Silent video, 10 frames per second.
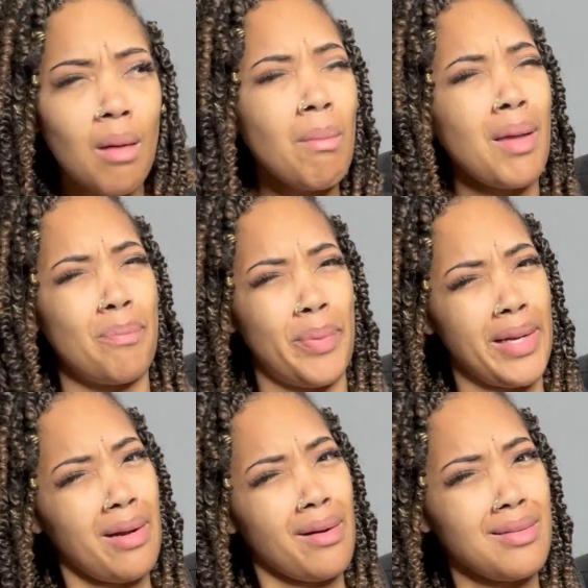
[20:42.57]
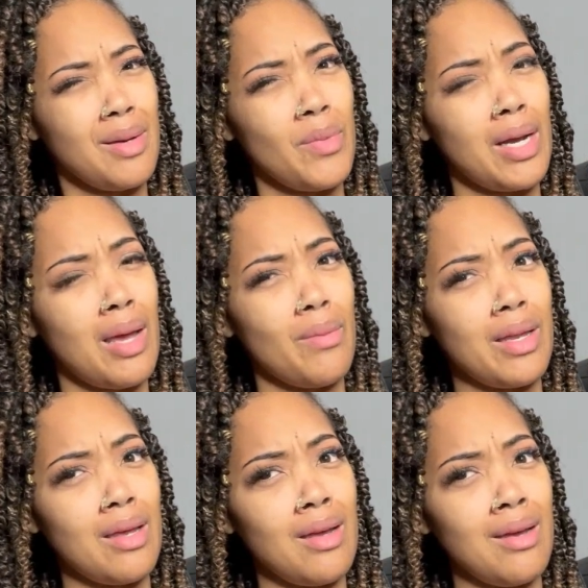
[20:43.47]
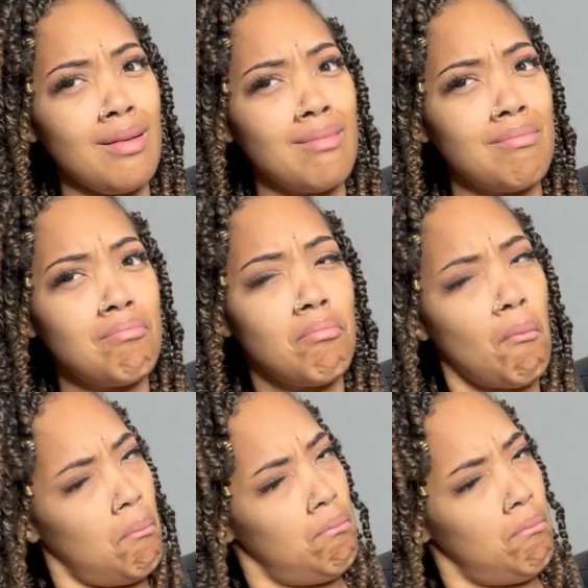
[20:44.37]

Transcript: am i bigger than when i went in